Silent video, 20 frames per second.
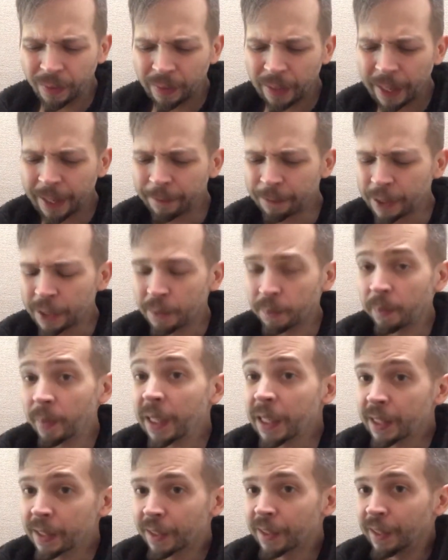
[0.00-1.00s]
kind of
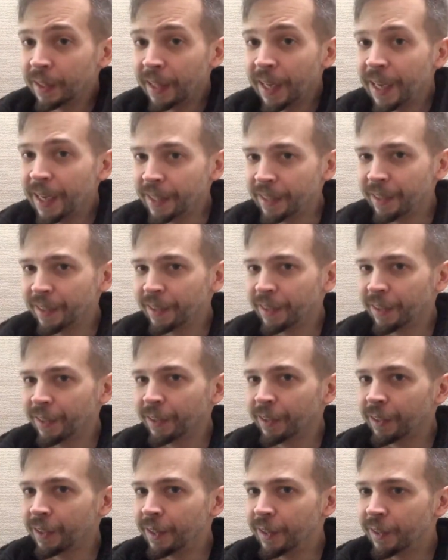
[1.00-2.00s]
speaks to that
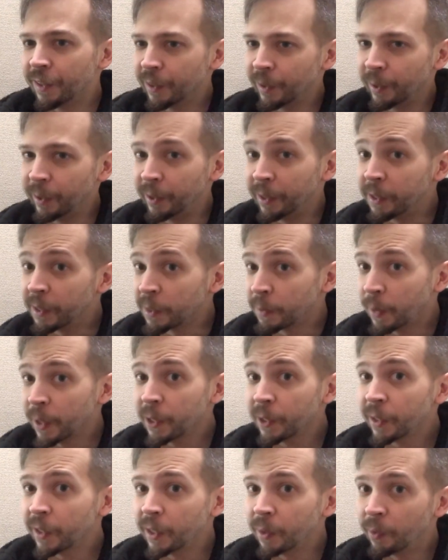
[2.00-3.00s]
concern, and
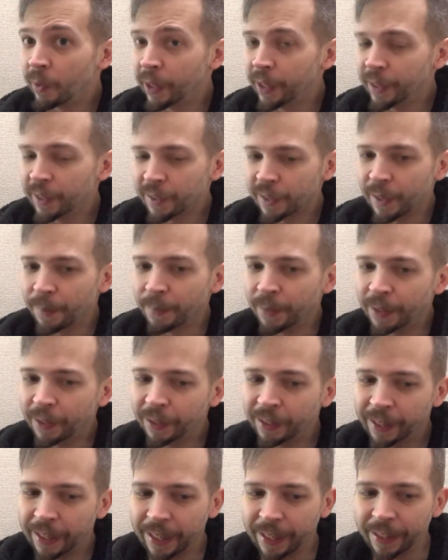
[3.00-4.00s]
especially when it's
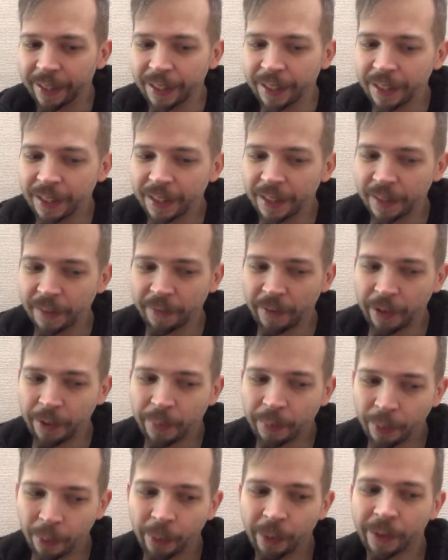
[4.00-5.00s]
something that is
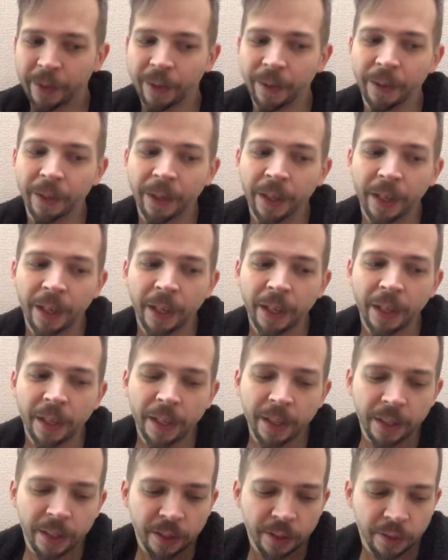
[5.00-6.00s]
very important to you.
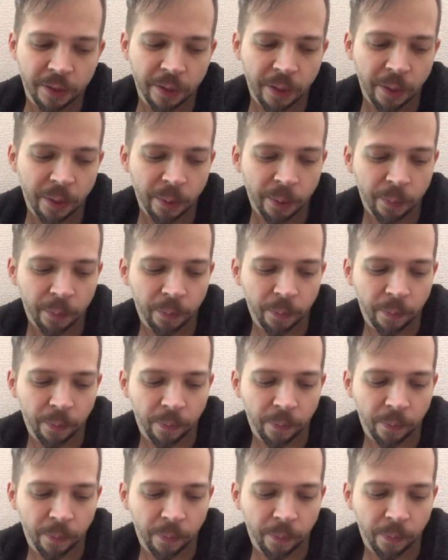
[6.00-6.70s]
So